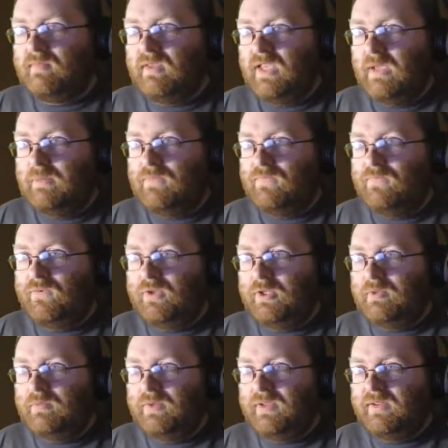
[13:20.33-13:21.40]
Came with a fully
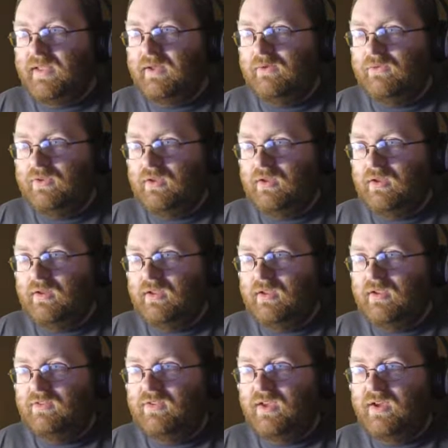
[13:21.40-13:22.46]
complete Eldar
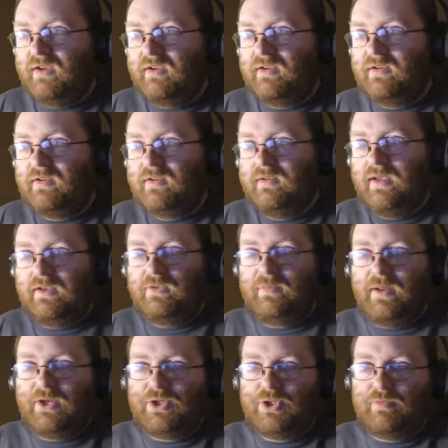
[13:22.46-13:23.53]
Attack
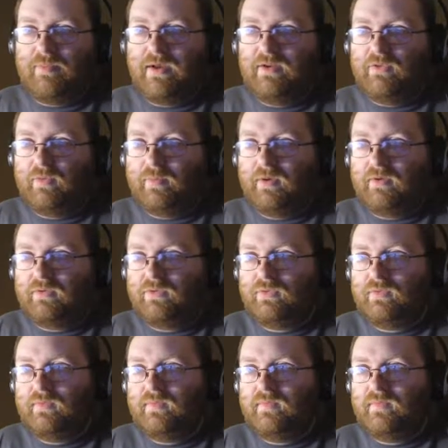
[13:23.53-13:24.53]
expansion minus the box.